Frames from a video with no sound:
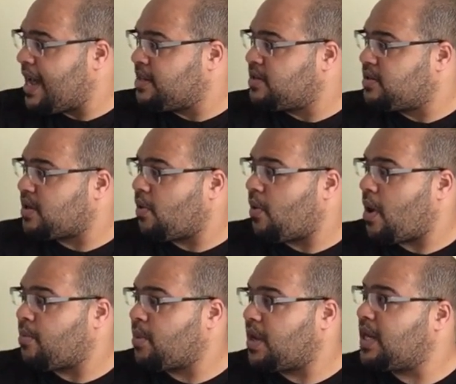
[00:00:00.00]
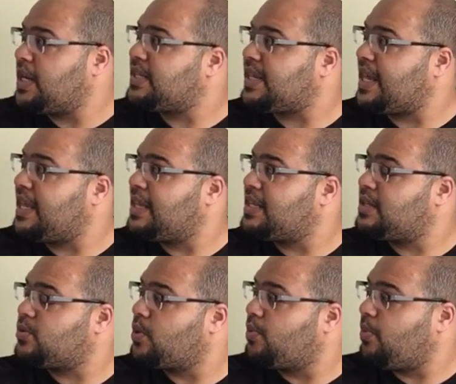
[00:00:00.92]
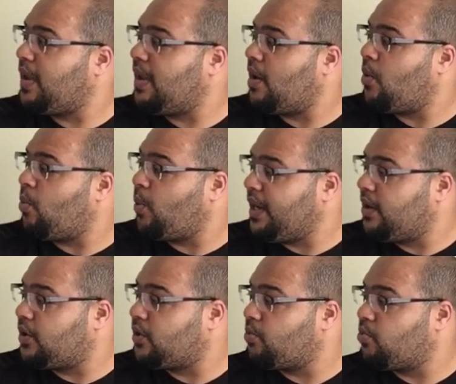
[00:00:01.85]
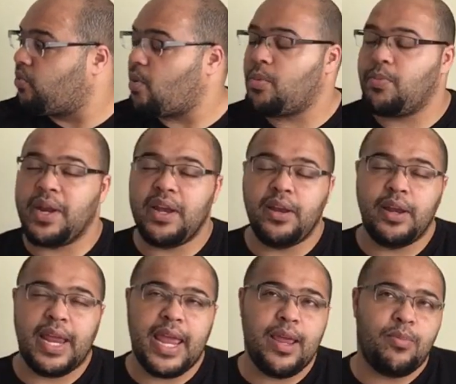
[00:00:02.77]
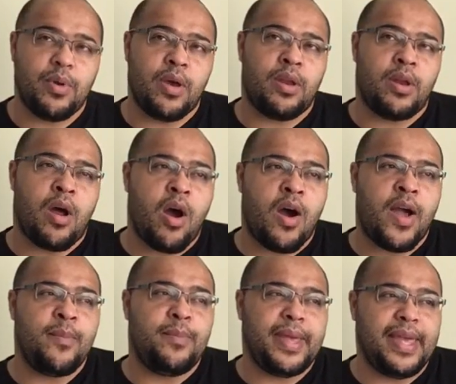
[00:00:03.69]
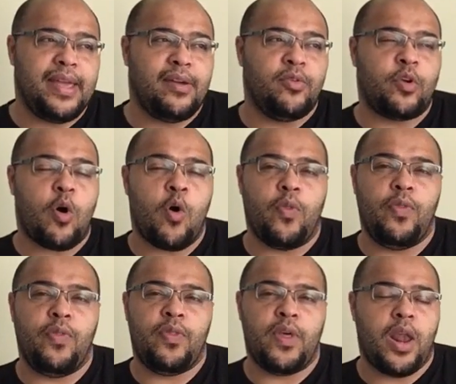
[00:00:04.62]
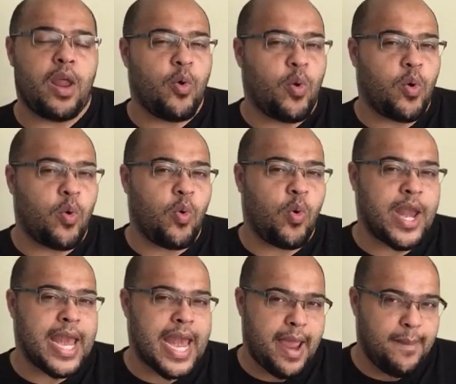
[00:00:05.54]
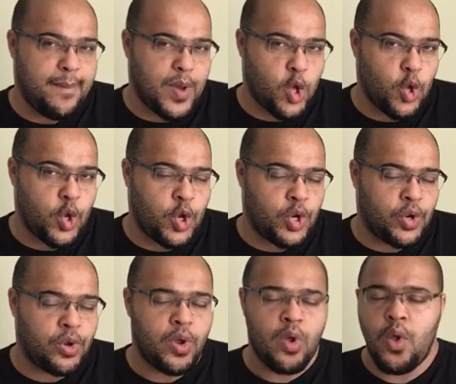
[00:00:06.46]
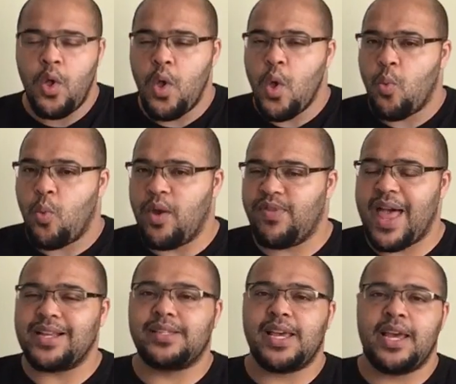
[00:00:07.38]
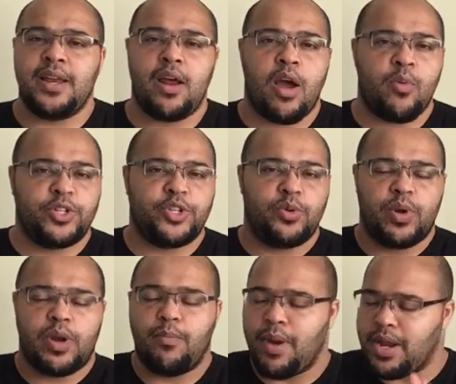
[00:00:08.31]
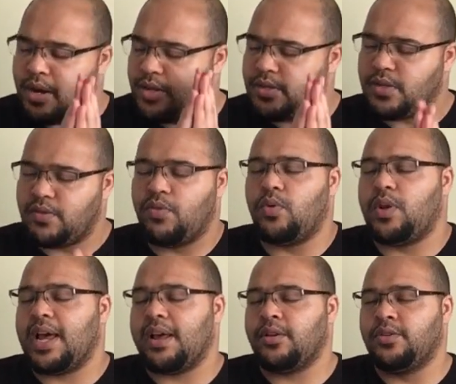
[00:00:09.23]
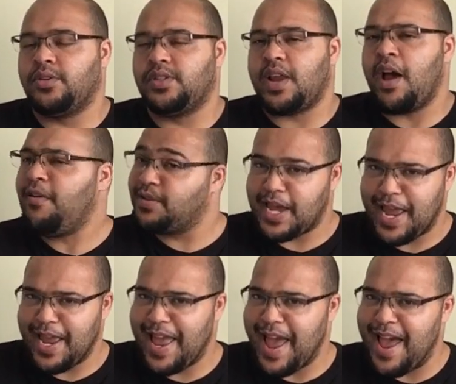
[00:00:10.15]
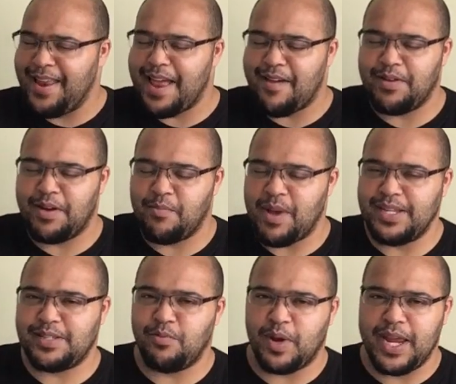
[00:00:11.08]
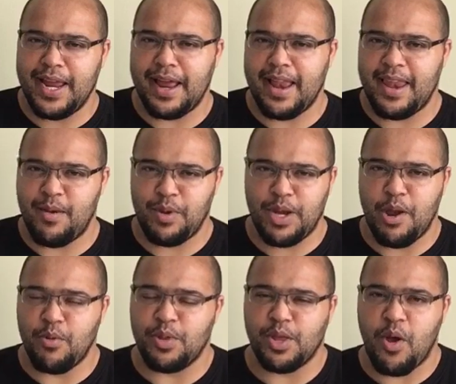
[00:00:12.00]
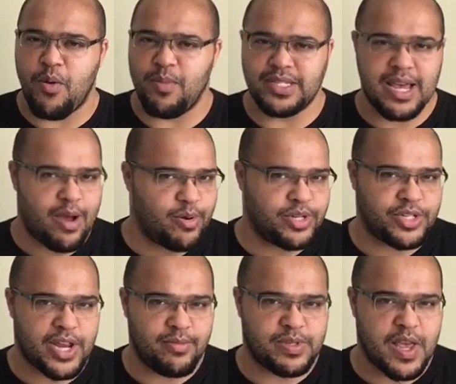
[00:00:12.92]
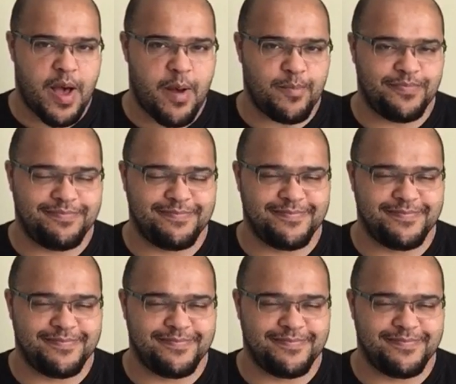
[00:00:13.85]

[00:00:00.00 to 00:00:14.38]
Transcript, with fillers: and so I'm gonna say this would be a week to probably keep an eye peeled on the local neighborhood. With that said, I wish you an abundance of all of that good stuff. Take care, have an amazing week. Let me know in the comments how it shapes up.